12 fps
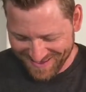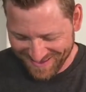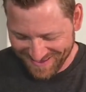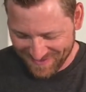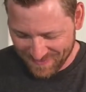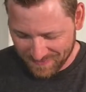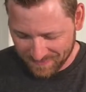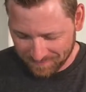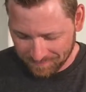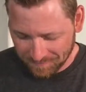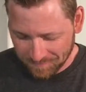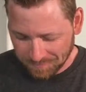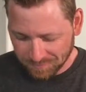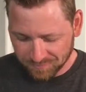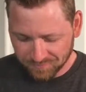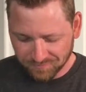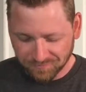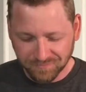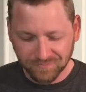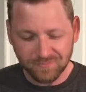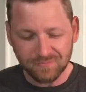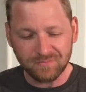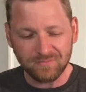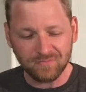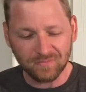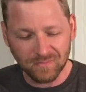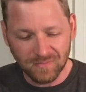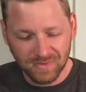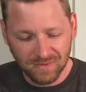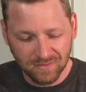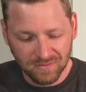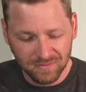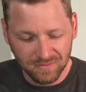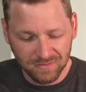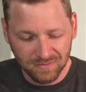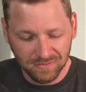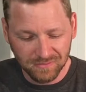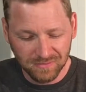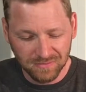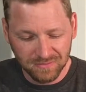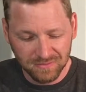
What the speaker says: The person shown says nothing.